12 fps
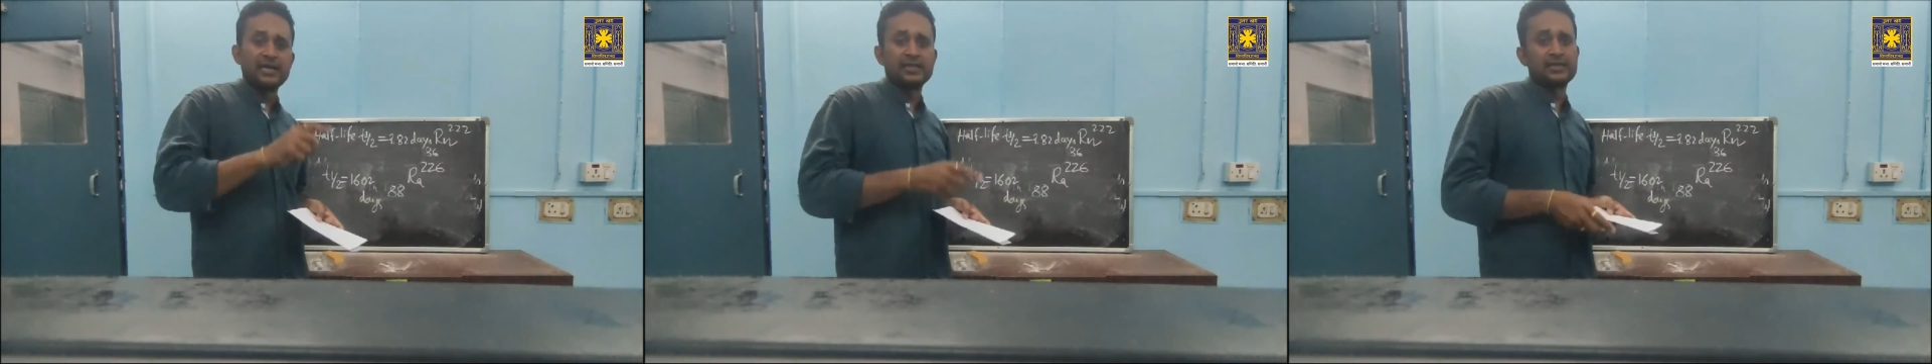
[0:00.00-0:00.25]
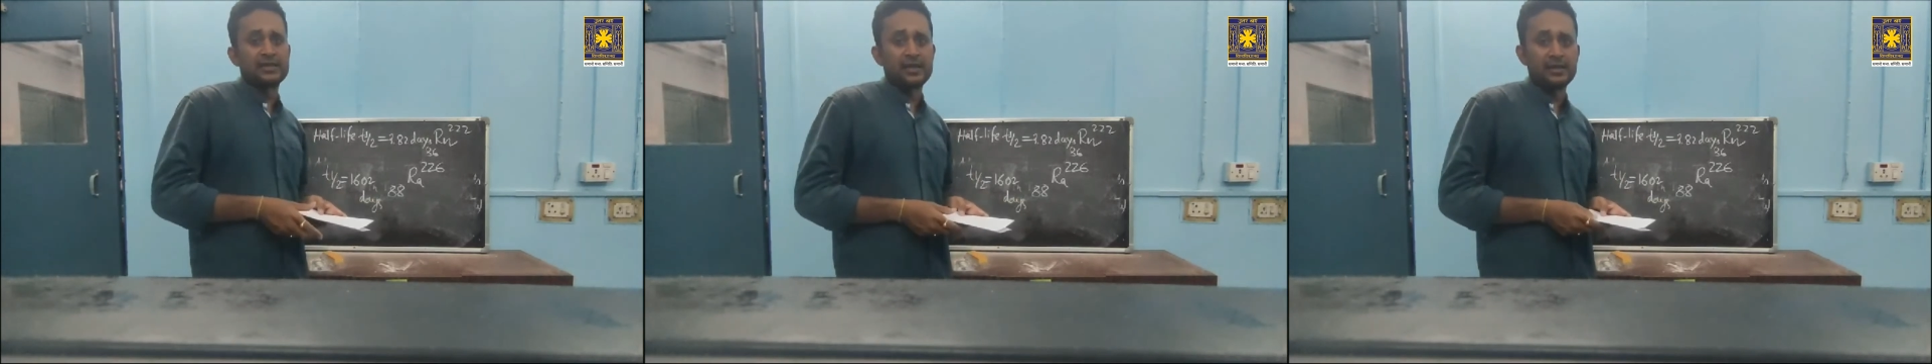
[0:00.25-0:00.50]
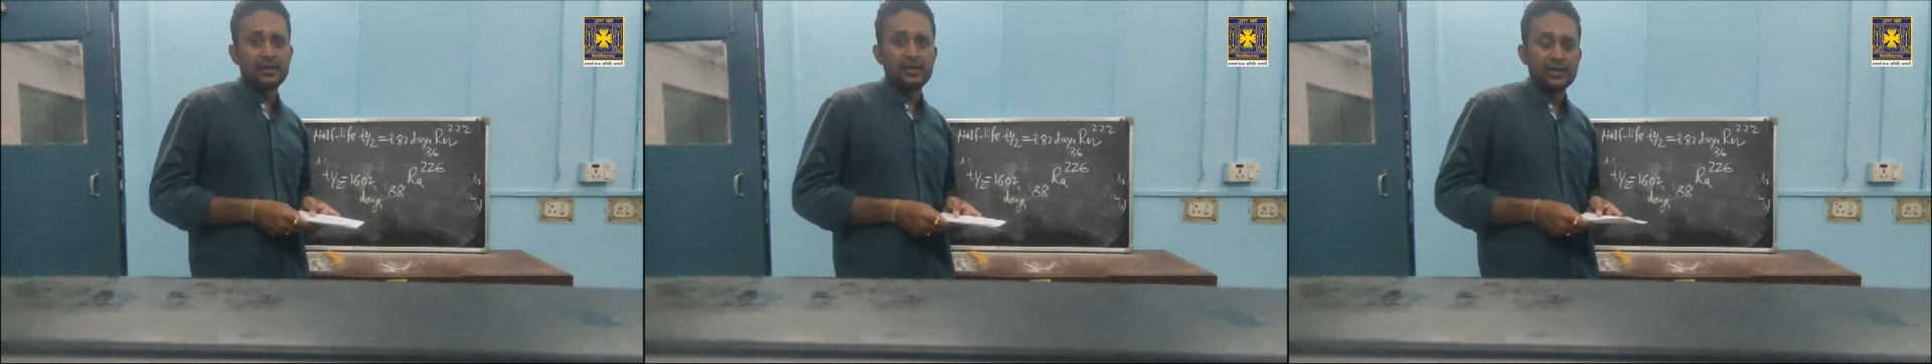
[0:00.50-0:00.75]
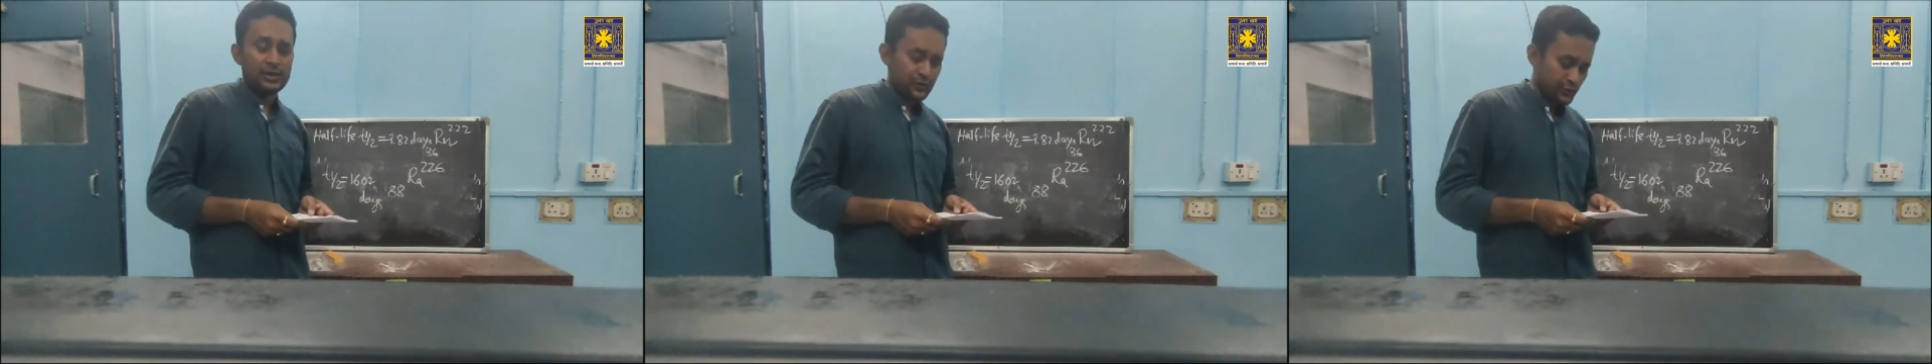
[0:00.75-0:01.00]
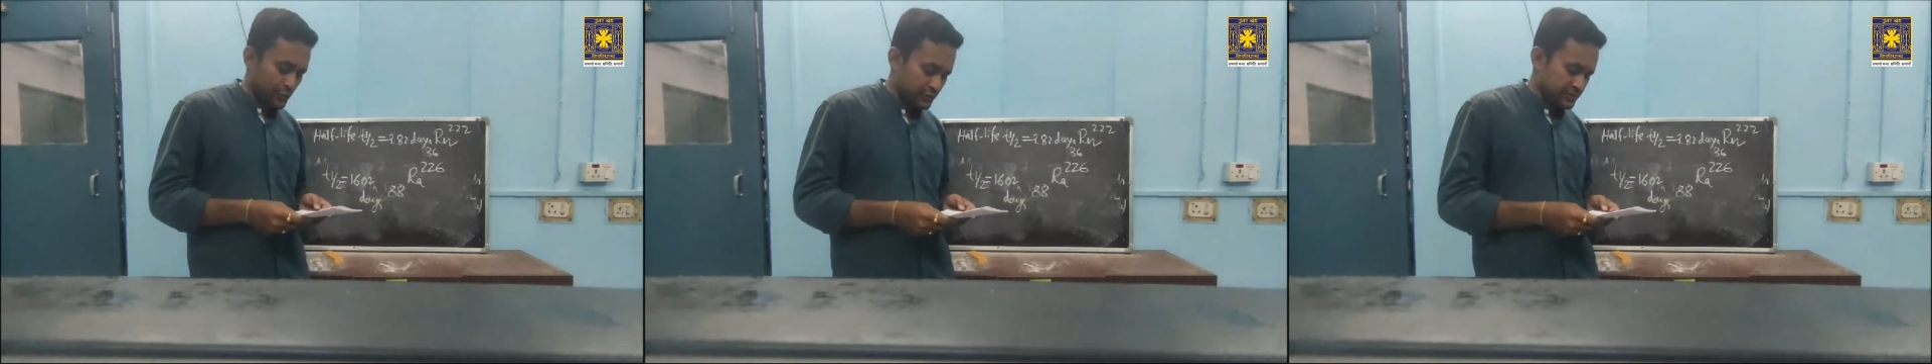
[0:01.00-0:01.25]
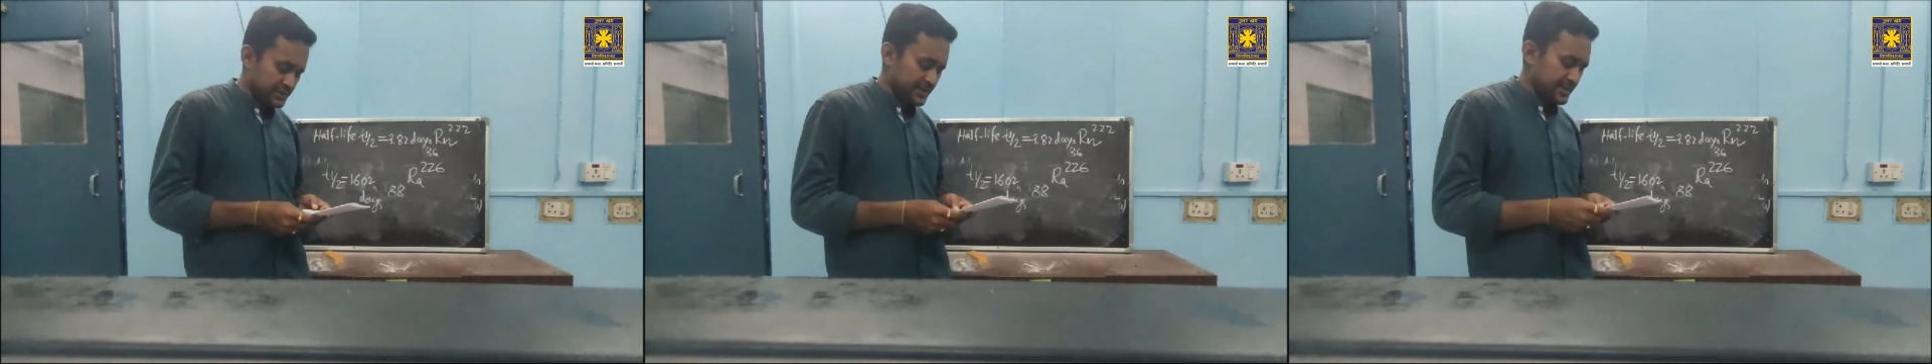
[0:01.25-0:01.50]
natural
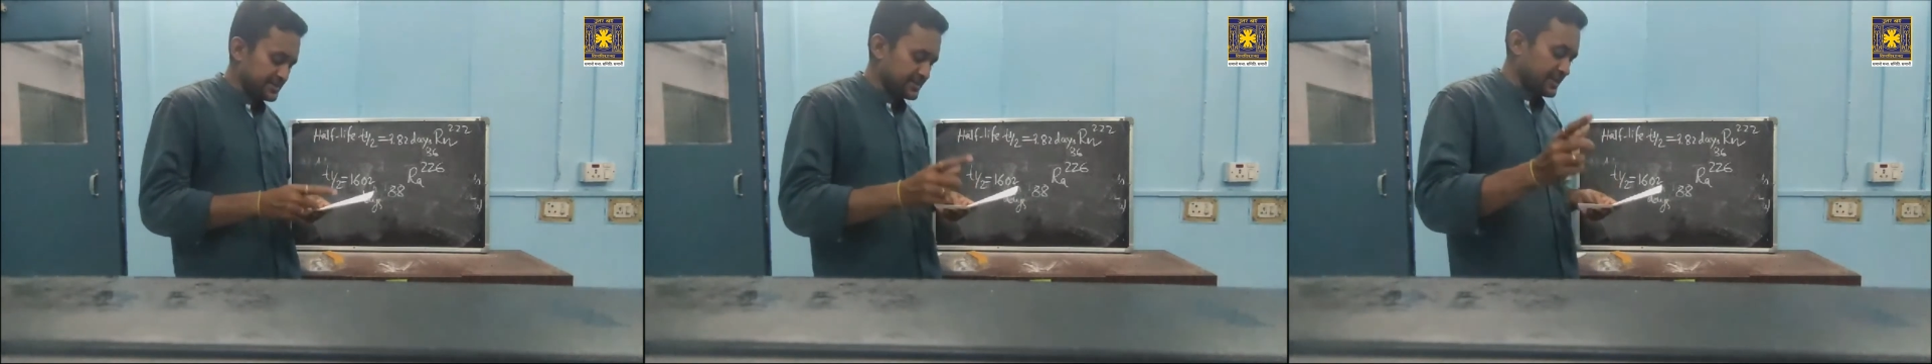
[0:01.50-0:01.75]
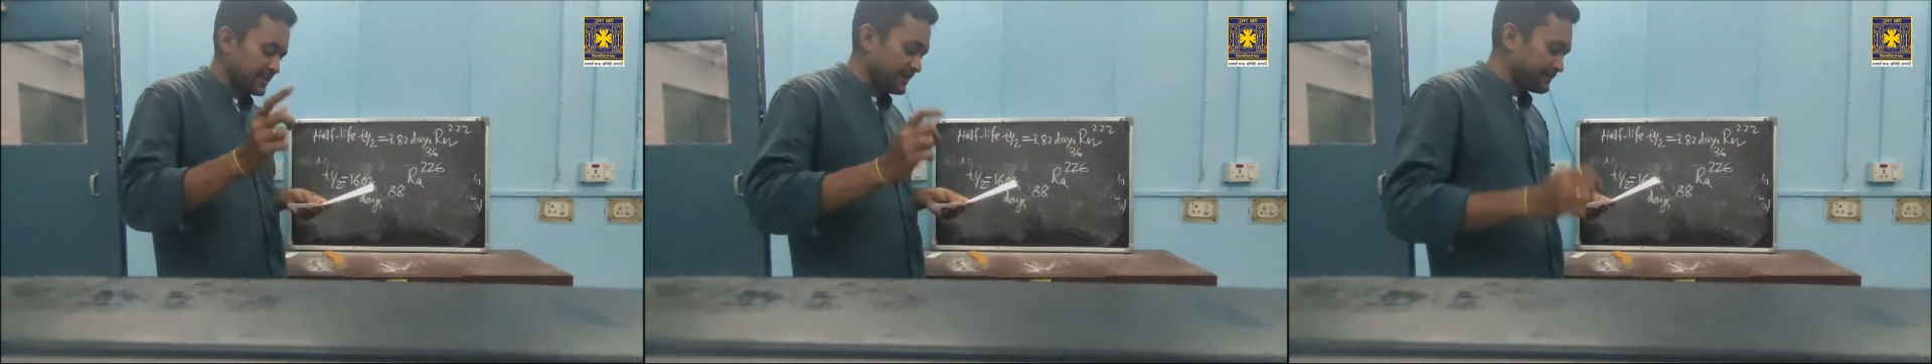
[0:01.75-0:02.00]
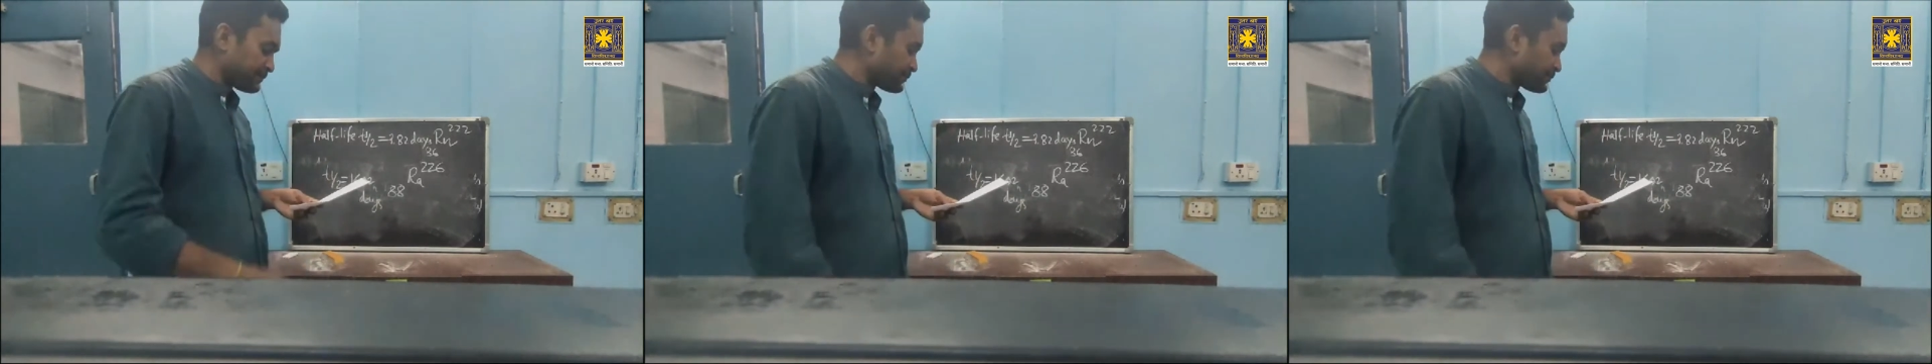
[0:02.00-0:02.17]
source is the